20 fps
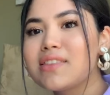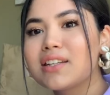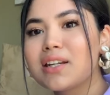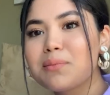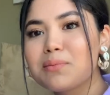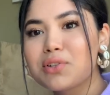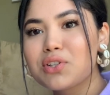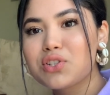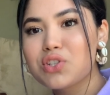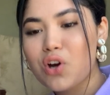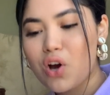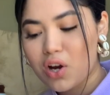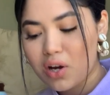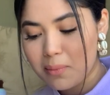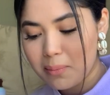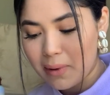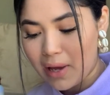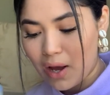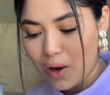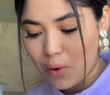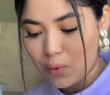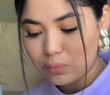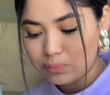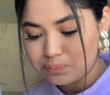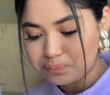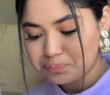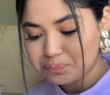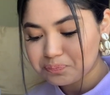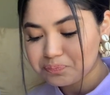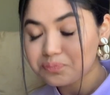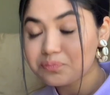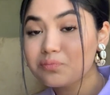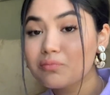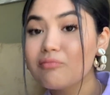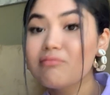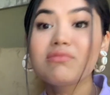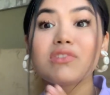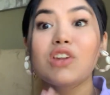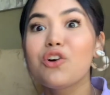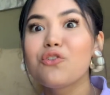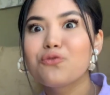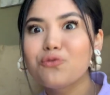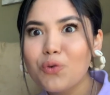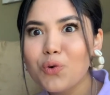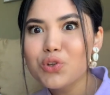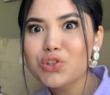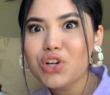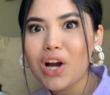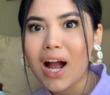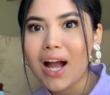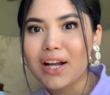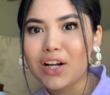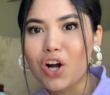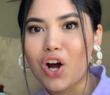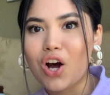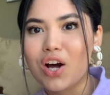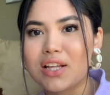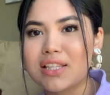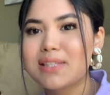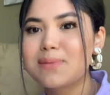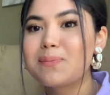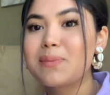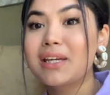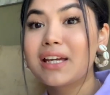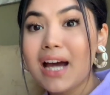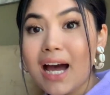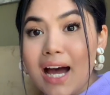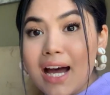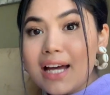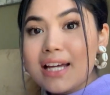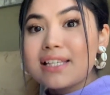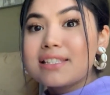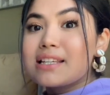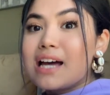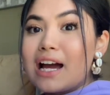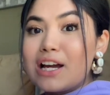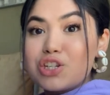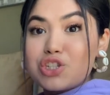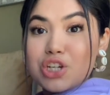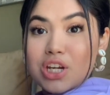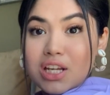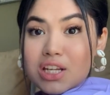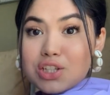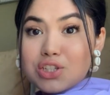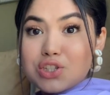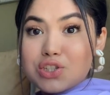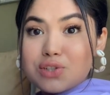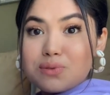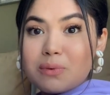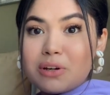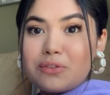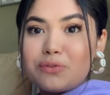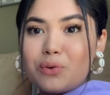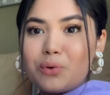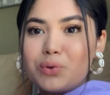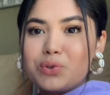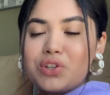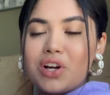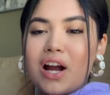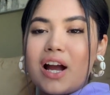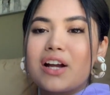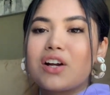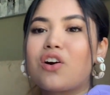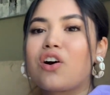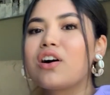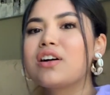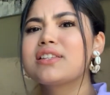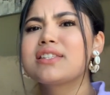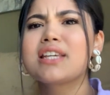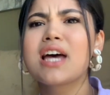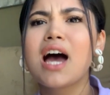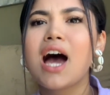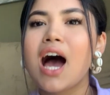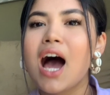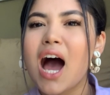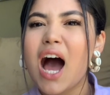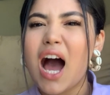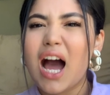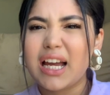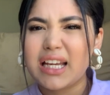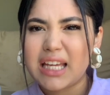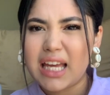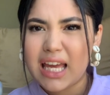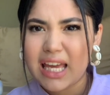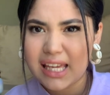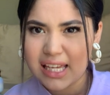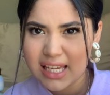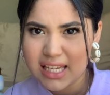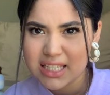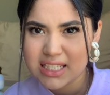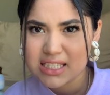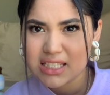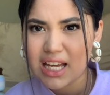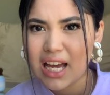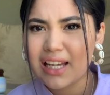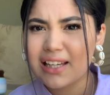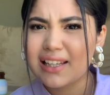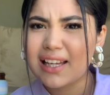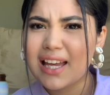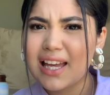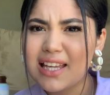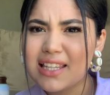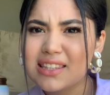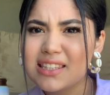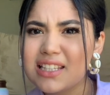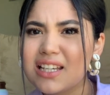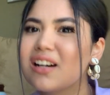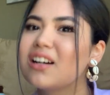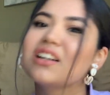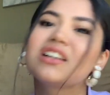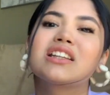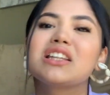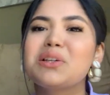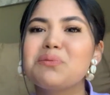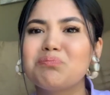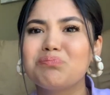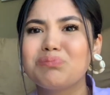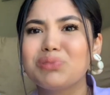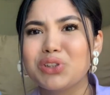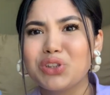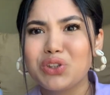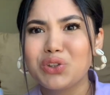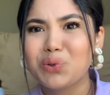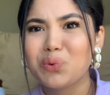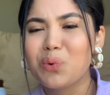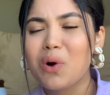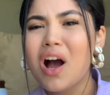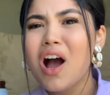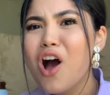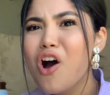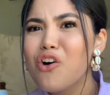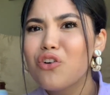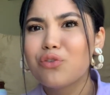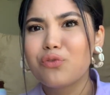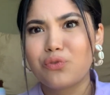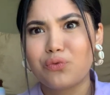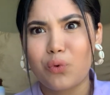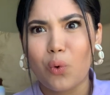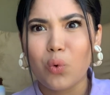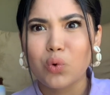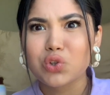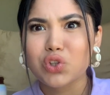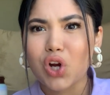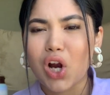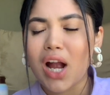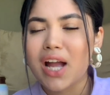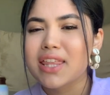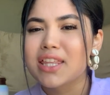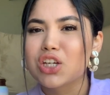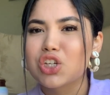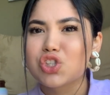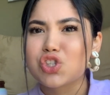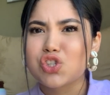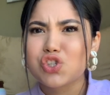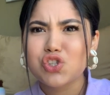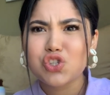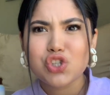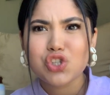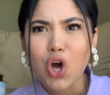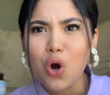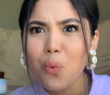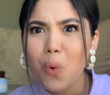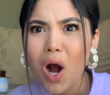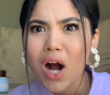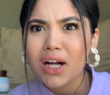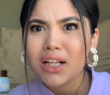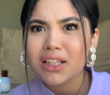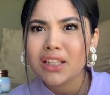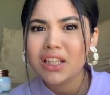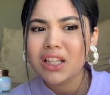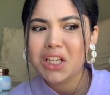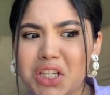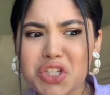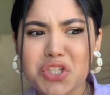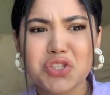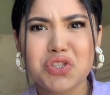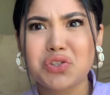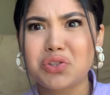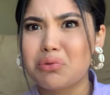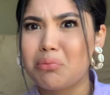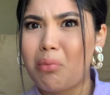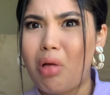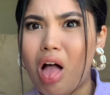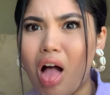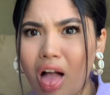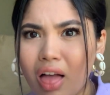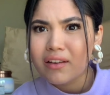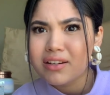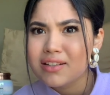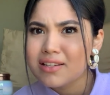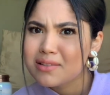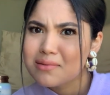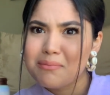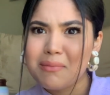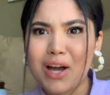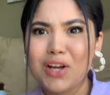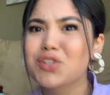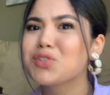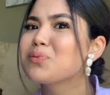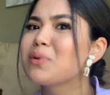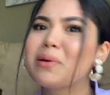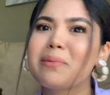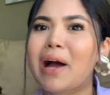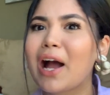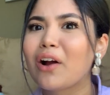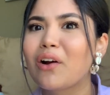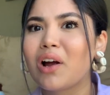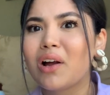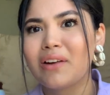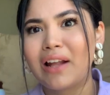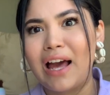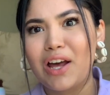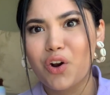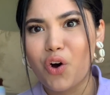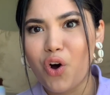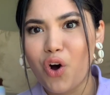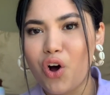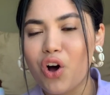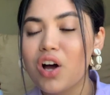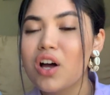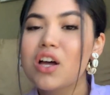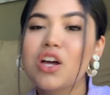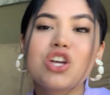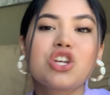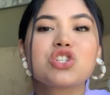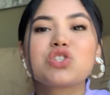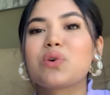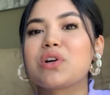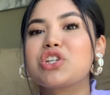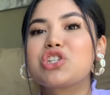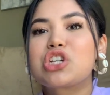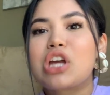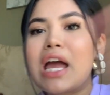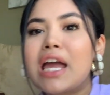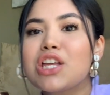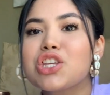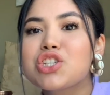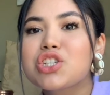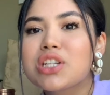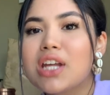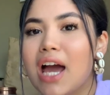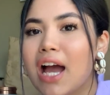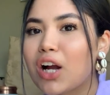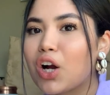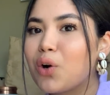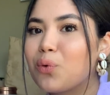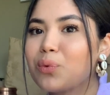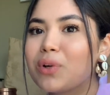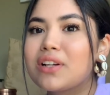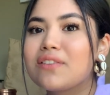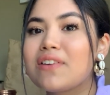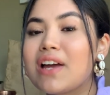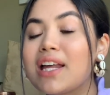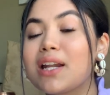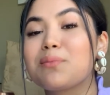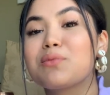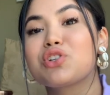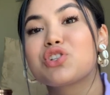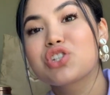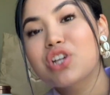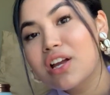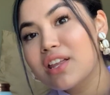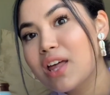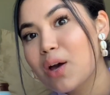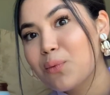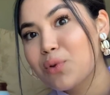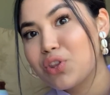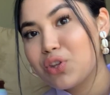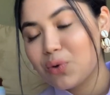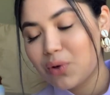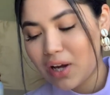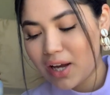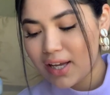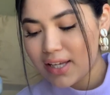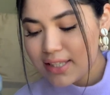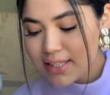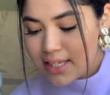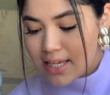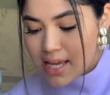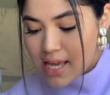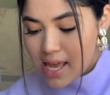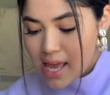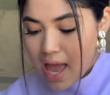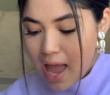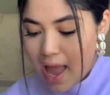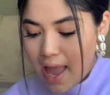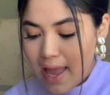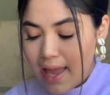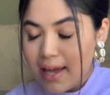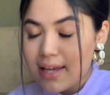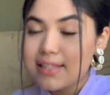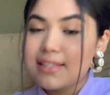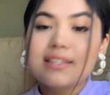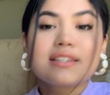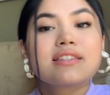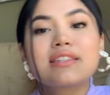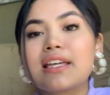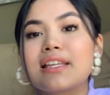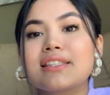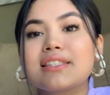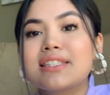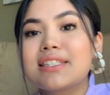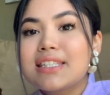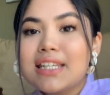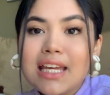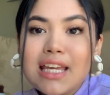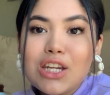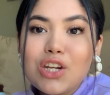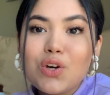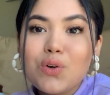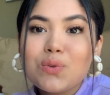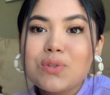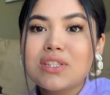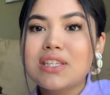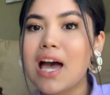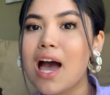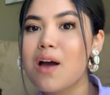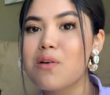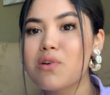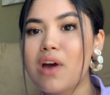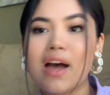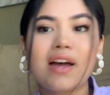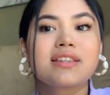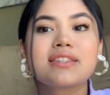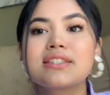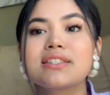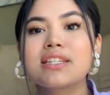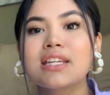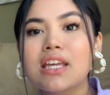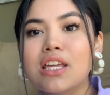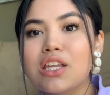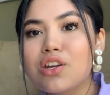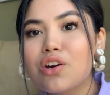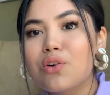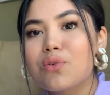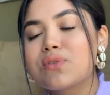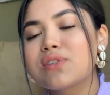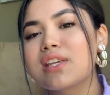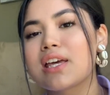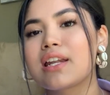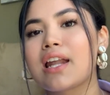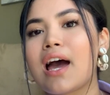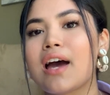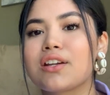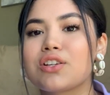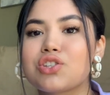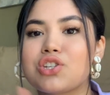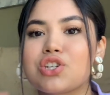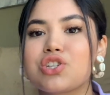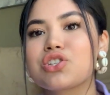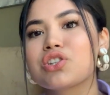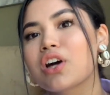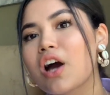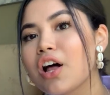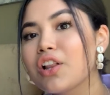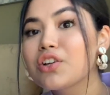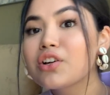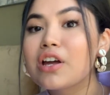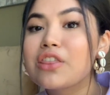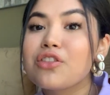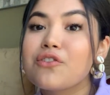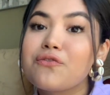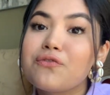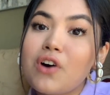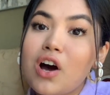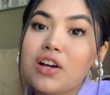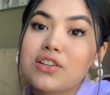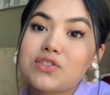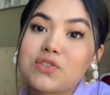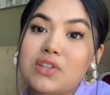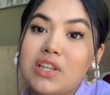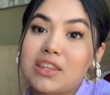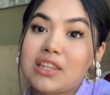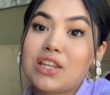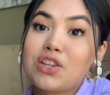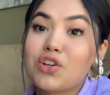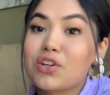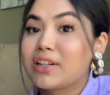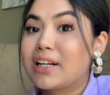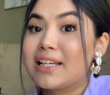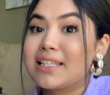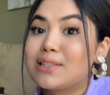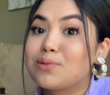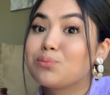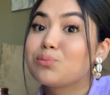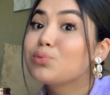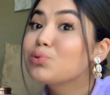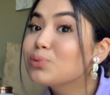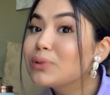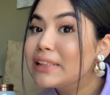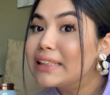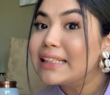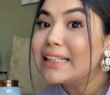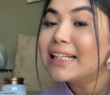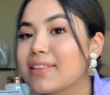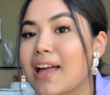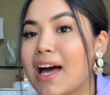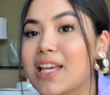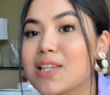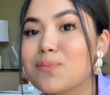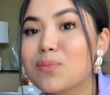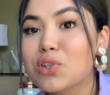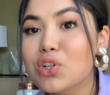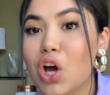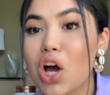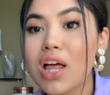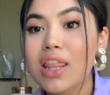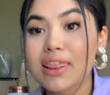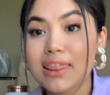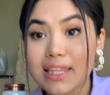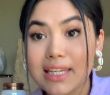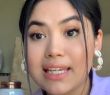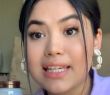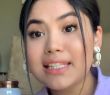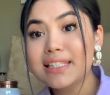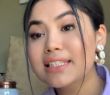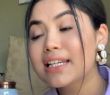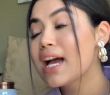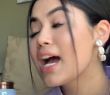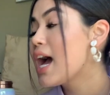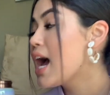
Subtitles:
then I'm going to talk about folder icons because I changed my folder icons. I hate the ugly blue folder. I think it's so ugly. It doesn't match my background at all. So I changed it, I got rid of it, and I'm gonna share that with you guys. And then sticky notes, how to add sticky notes and how to change the color and the font so that they look nice and pretty. Last but not least,